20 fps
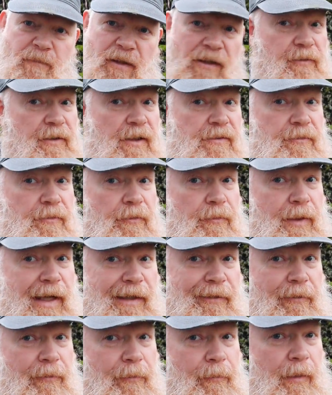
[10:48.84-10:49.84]
it doesn't
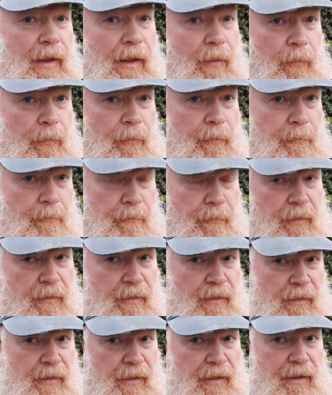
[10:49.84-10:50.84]
rattle around.
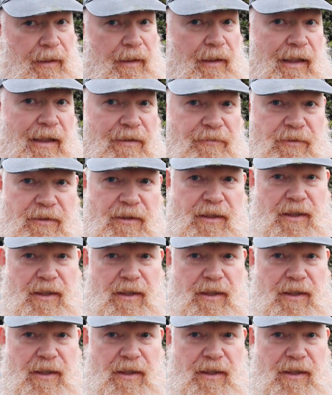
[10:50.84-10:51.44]
As it